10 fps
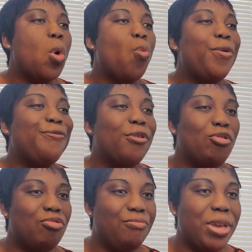will
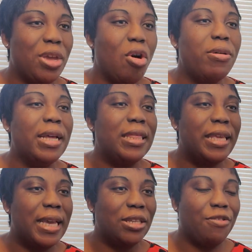follow me all the
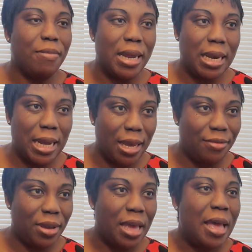days of my
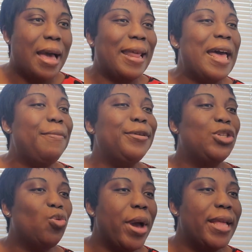life, and I will
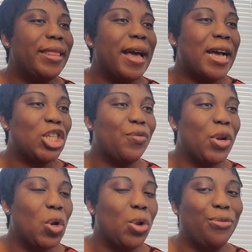dwell in the house of the
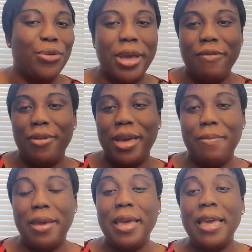Lord forever."
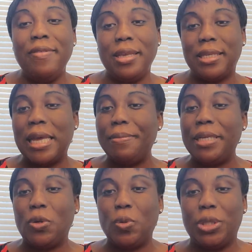Amen. If the
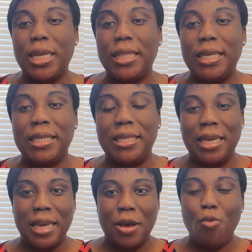psalmist could say this,
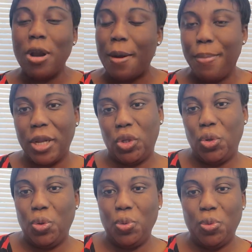what
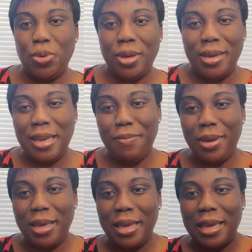about you?
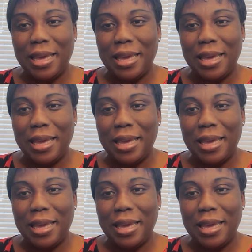Amen.